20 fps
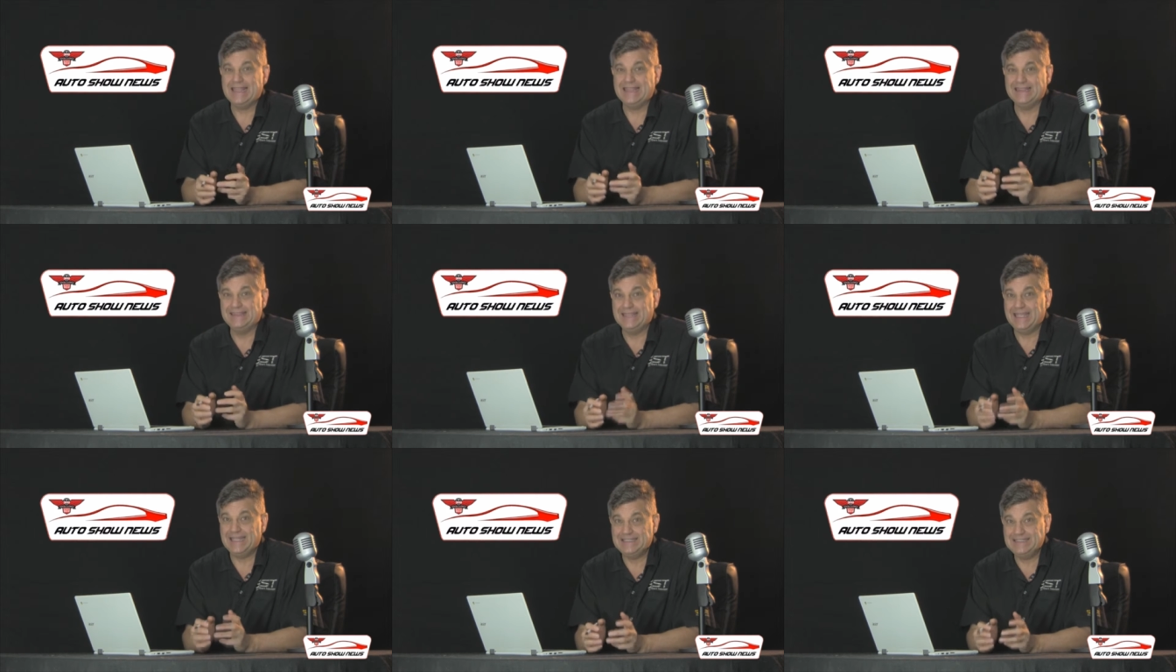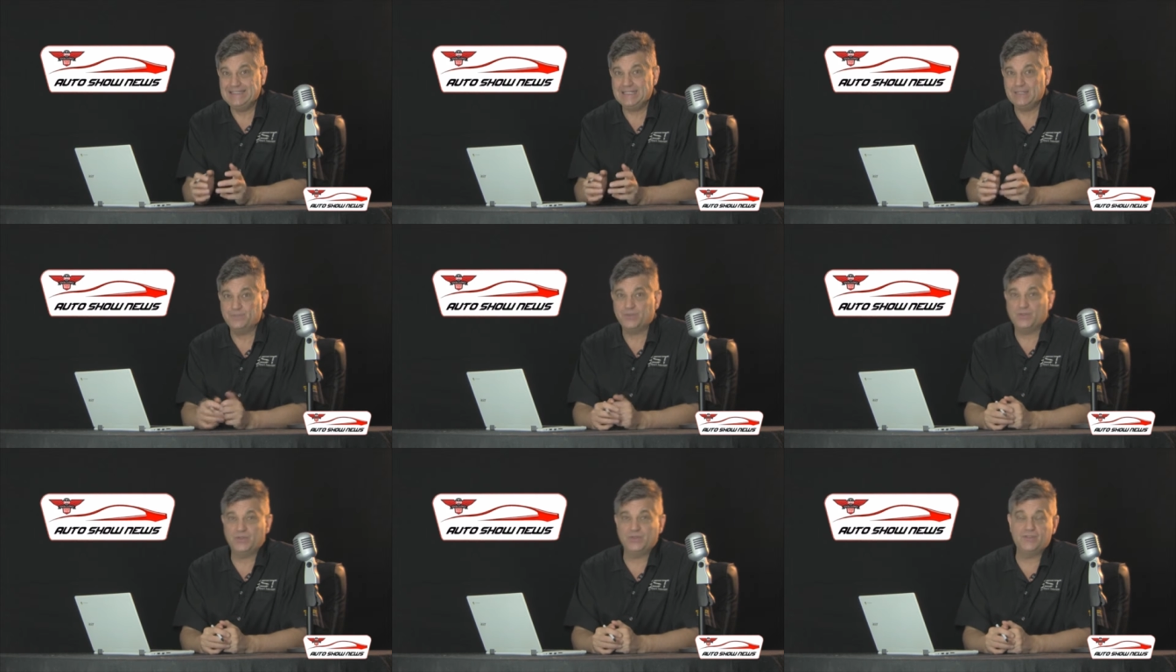they
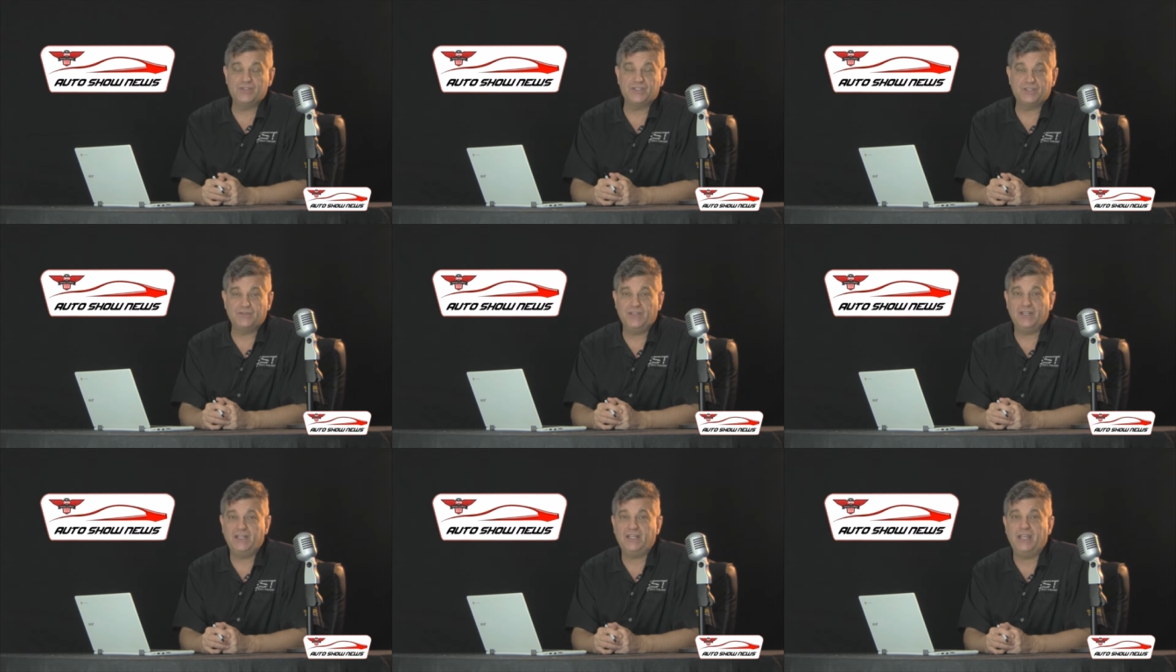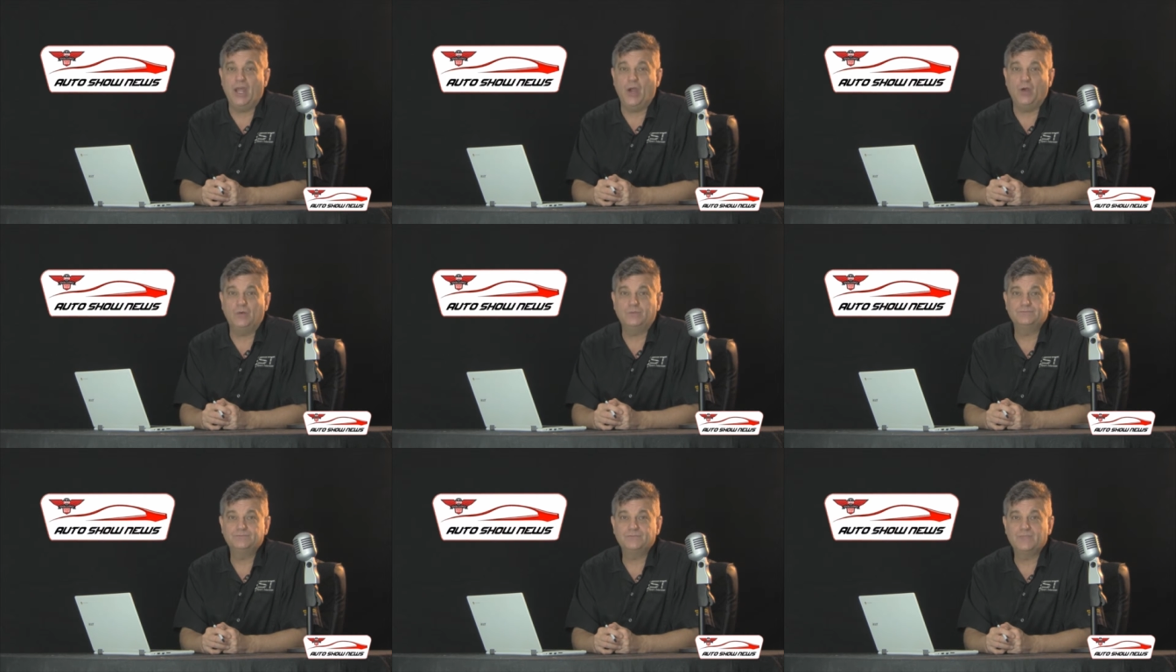did produce a
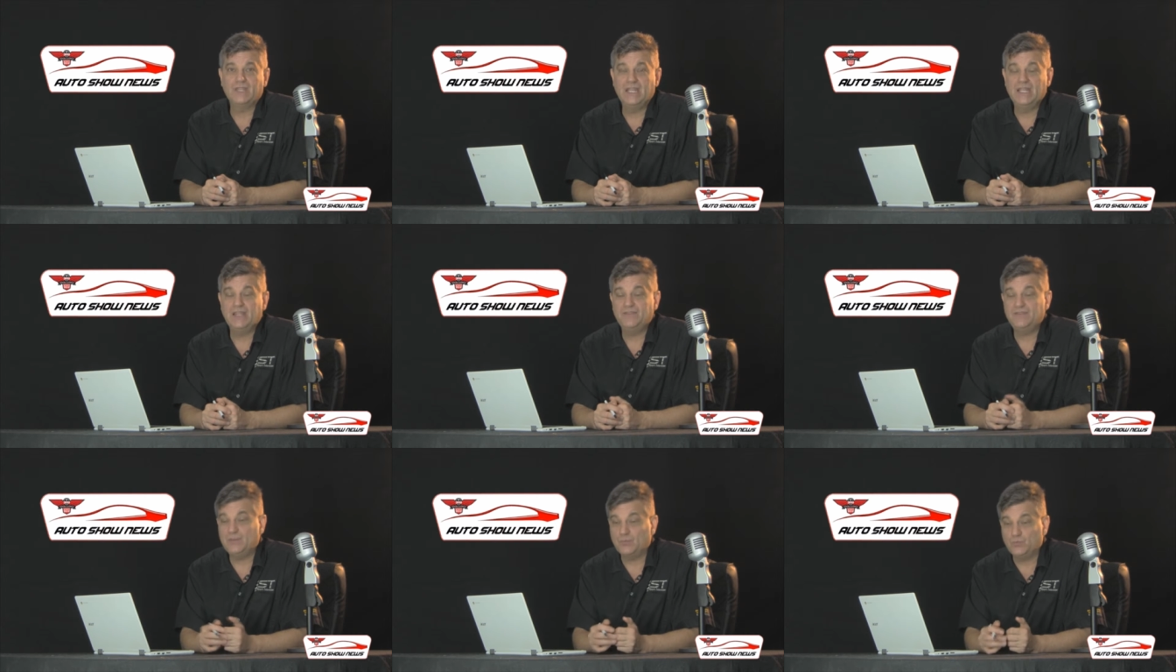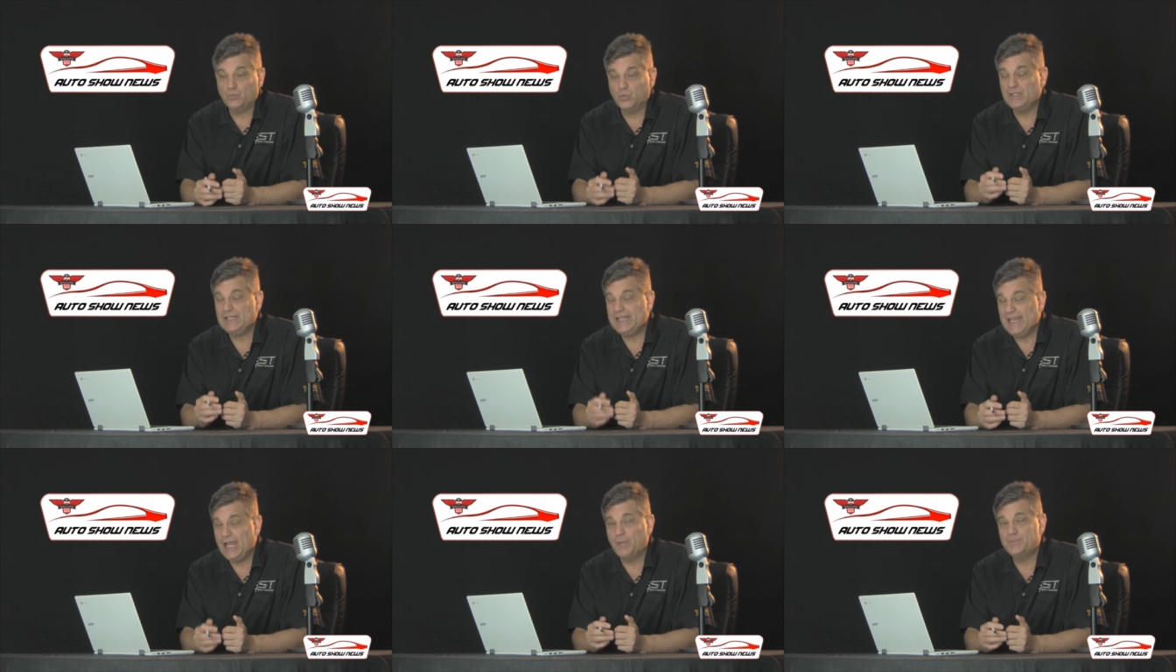video that
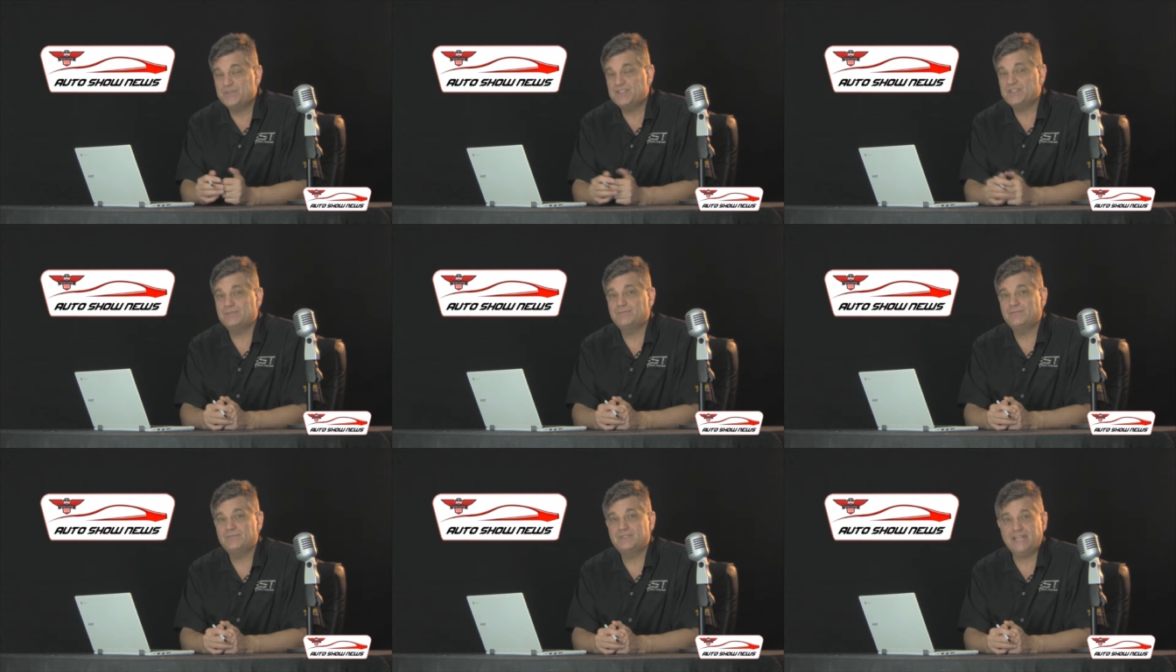really helps